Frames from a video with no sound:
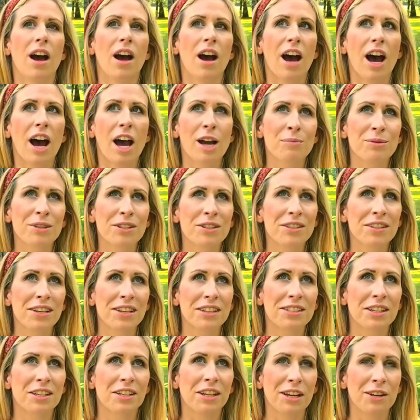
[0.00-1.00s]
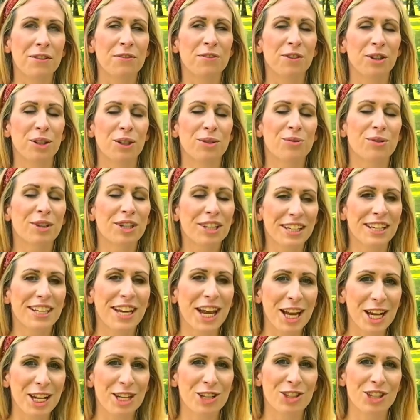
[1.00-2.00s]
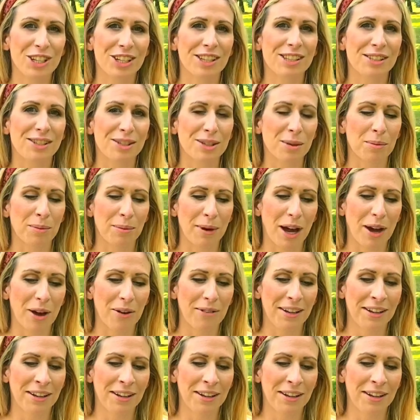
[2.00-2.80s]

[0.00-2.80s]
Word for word: I'm just like today feeling really anxious about